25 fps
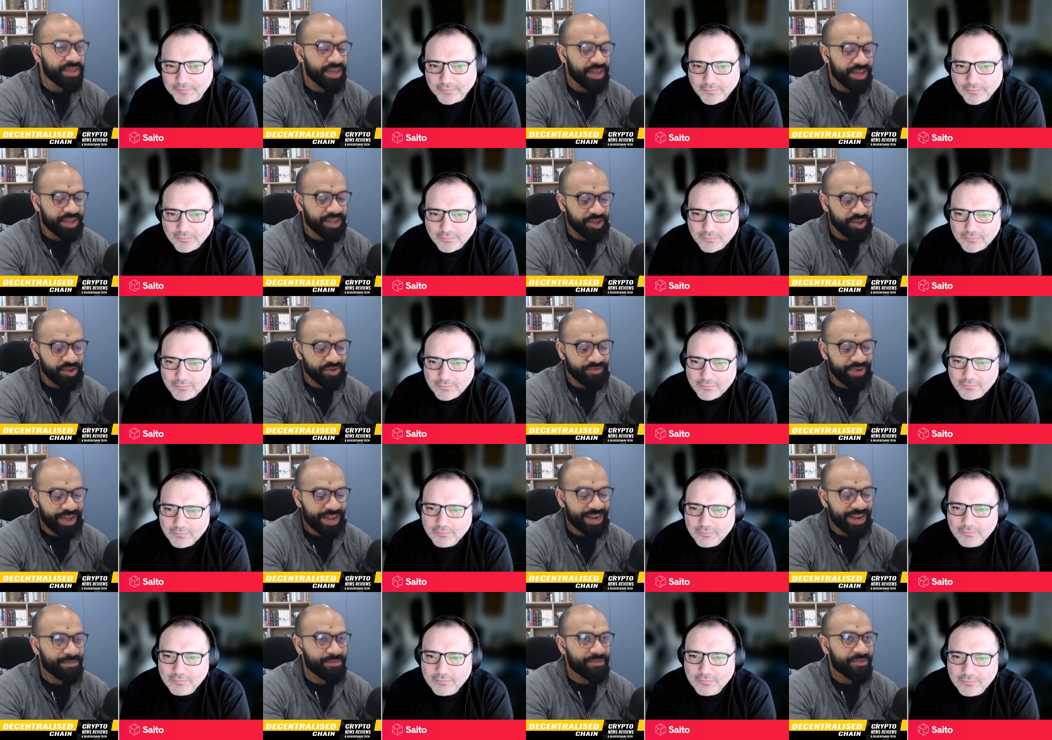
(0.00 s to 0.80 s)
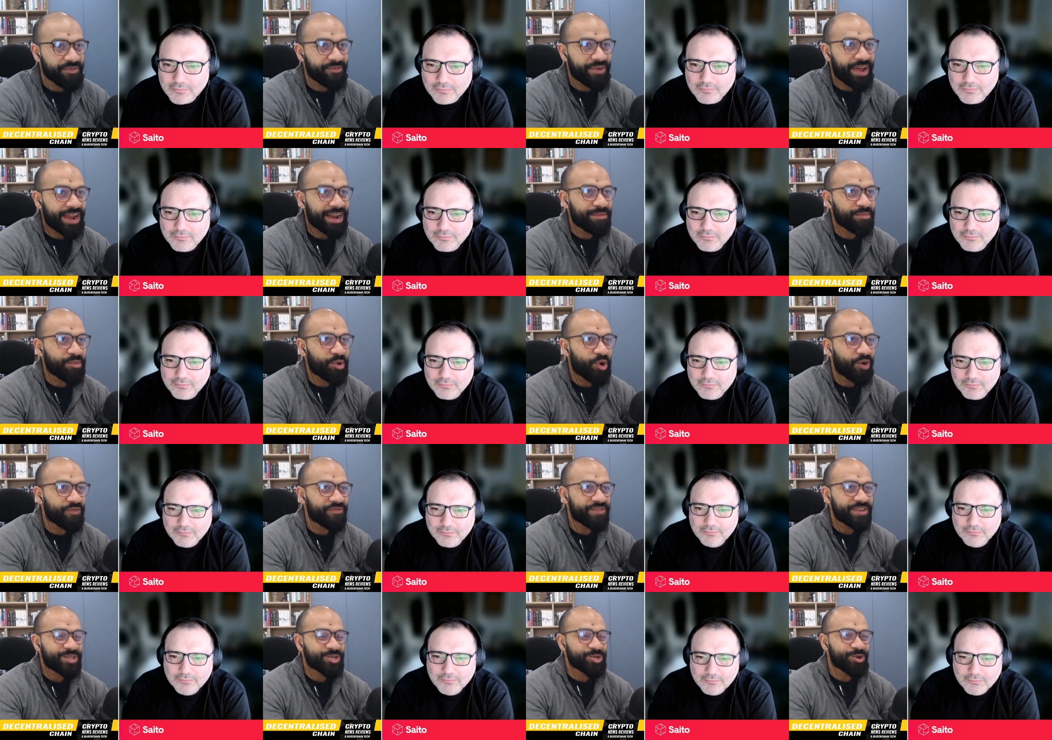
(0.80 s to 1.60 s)
Speaker 1: Yeah, no, random
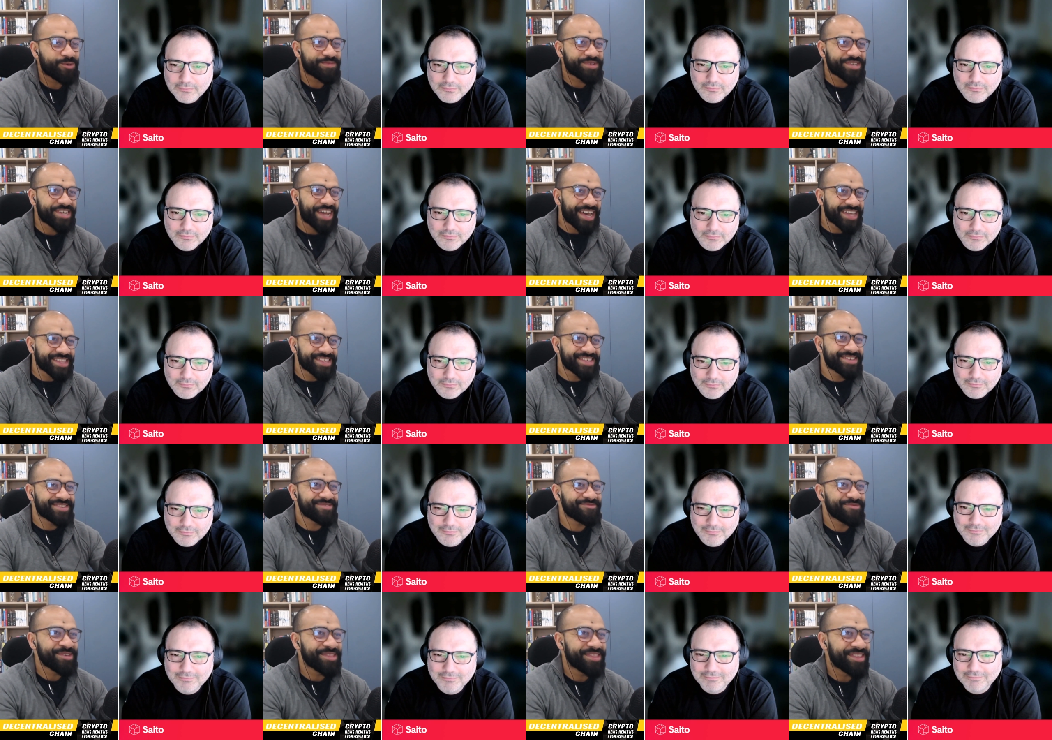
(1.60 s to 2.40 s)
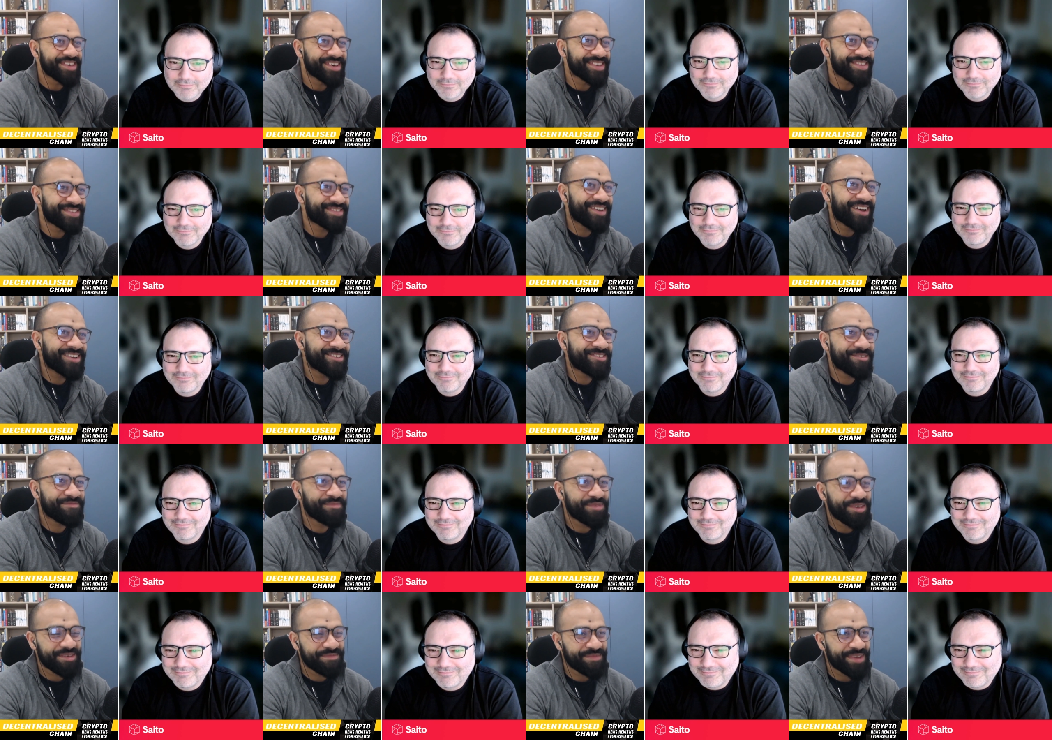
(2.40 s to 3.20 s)
coffee shop chats with
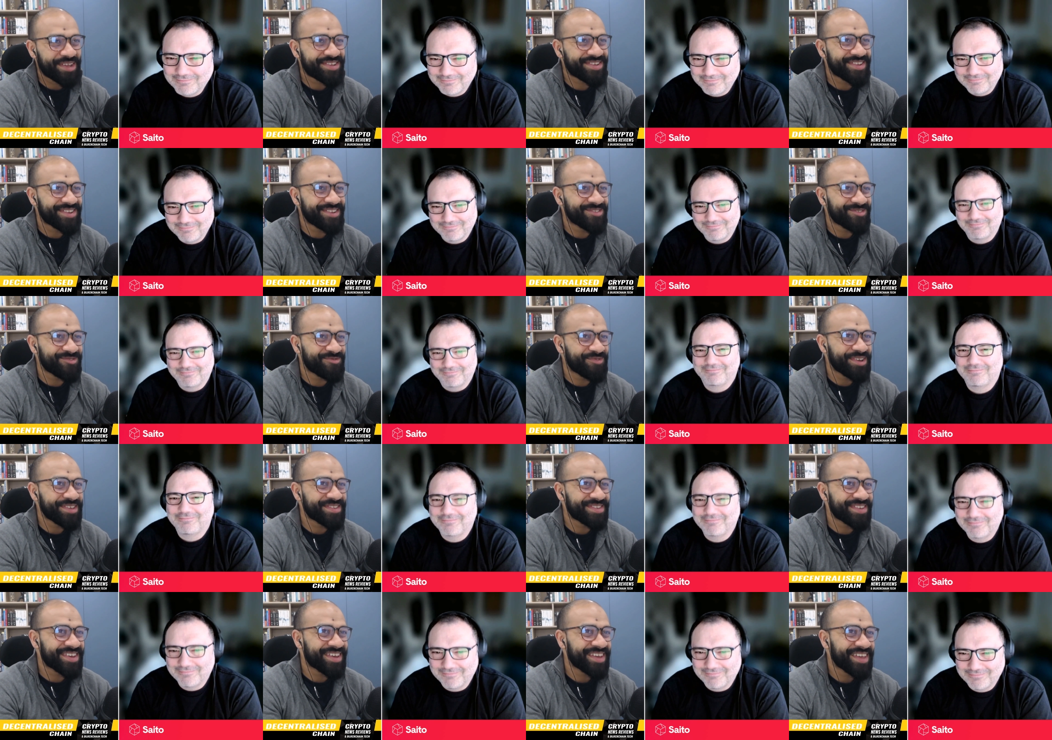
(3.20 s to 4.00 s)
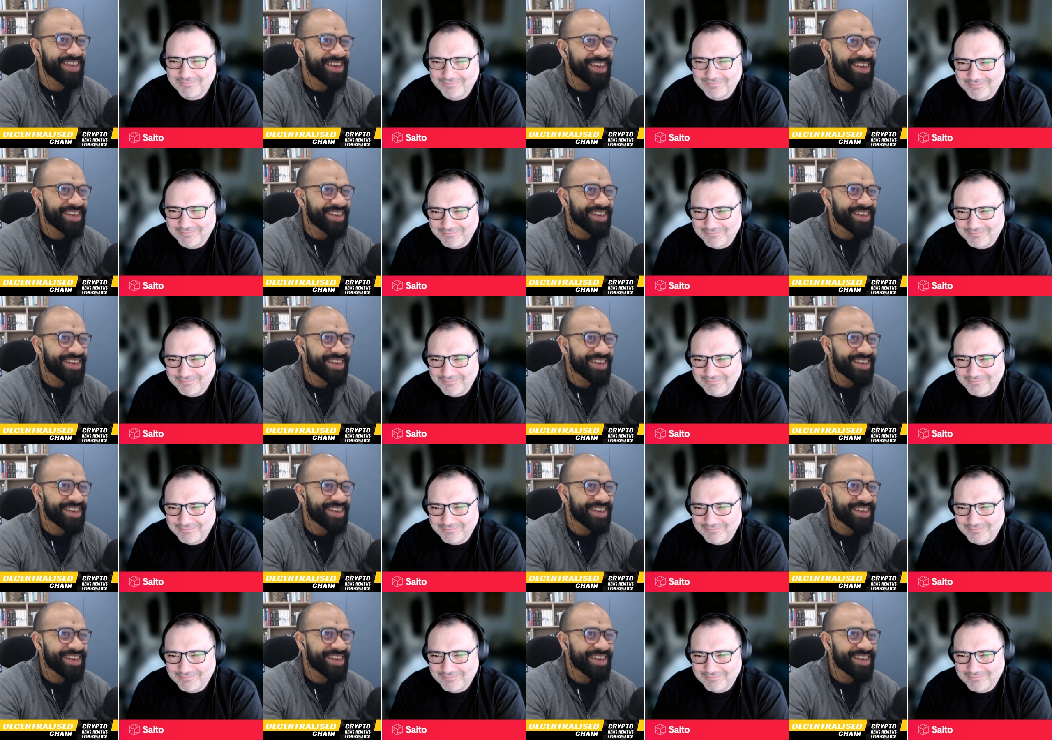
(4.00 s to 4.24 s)
Saito being mentioned is always a